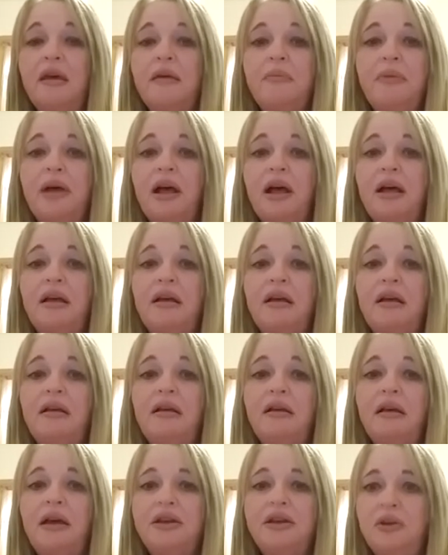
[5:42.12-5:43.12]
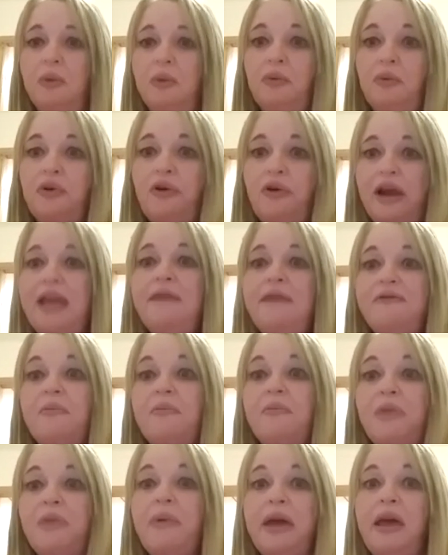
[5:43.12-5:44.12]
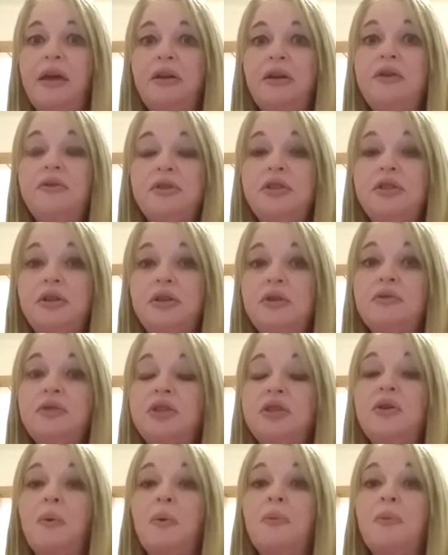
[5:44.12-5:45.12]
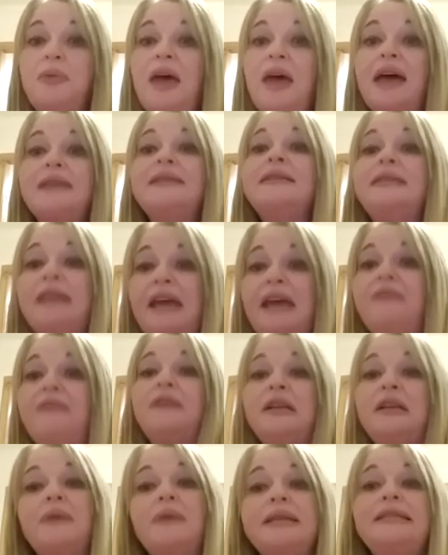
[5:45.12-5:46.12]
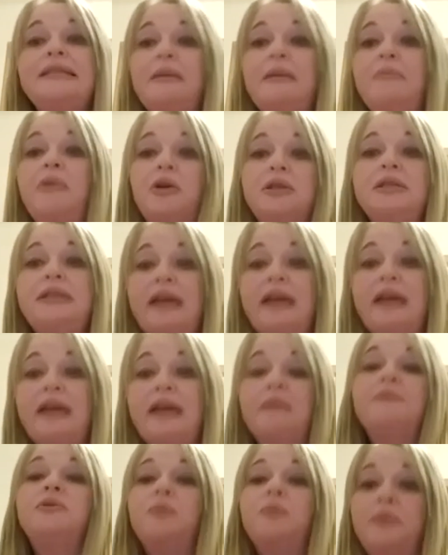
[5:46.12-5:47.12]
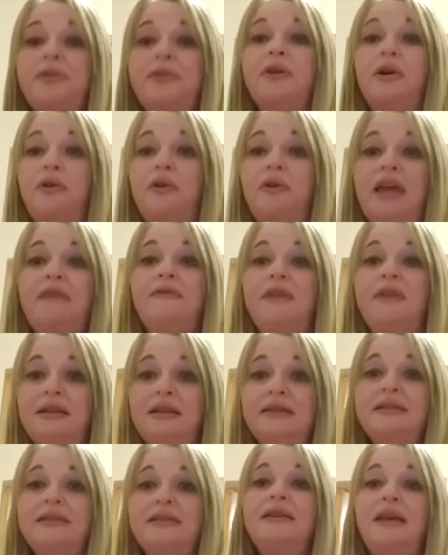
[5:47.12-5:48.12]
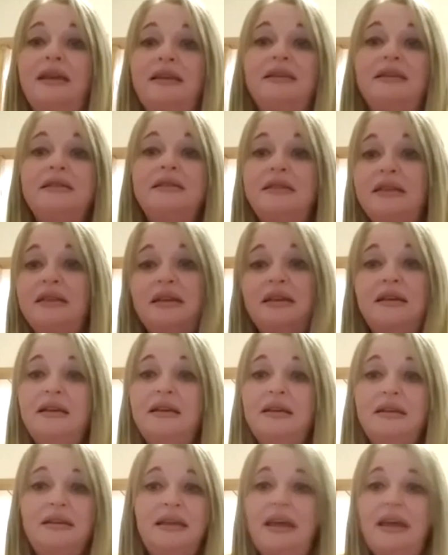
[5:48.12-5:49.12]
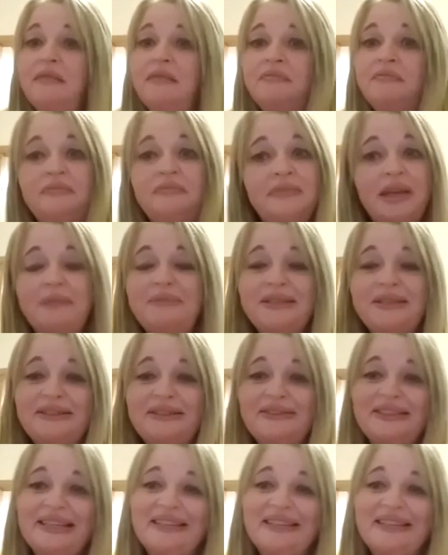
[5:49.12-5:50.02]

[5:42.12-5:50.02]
but I don't crave them the way I used to. So that's definitely where Slimpod has helped with the cravings. And yeah, absolutely.